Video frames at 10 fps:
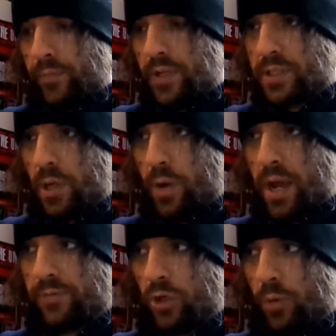So I
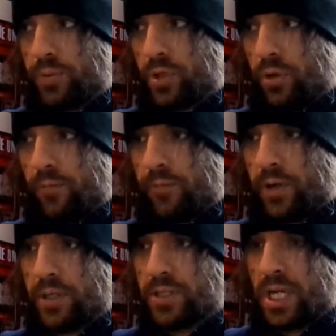have the option of
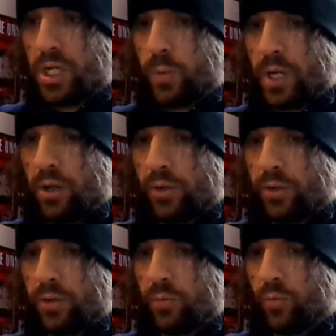continuing
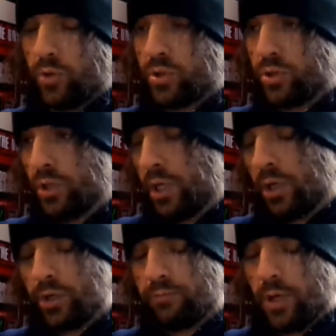on
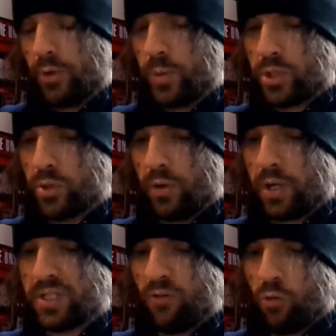along the road, which sort of
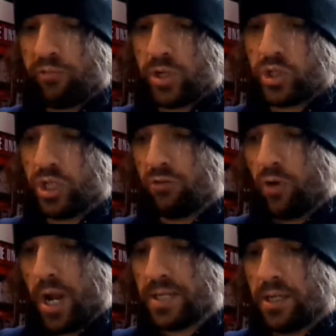goes over a bridge to the
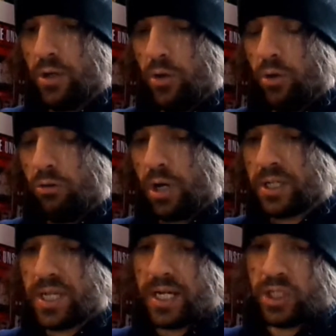right, or I could
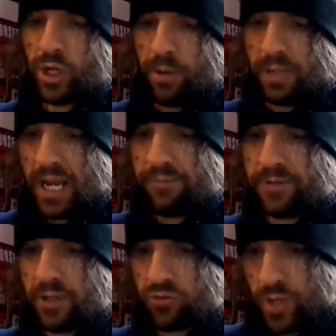take a sharp left
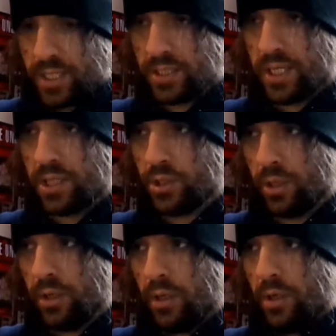to the train station,
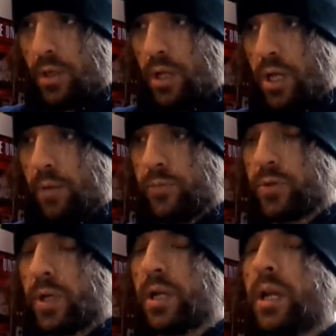so
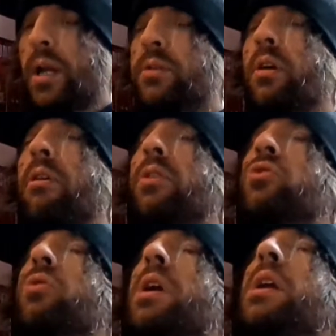I could get a direct
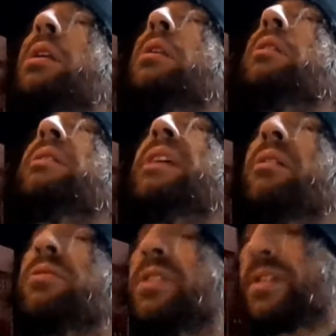train
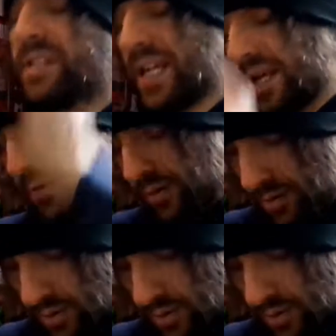down to the town,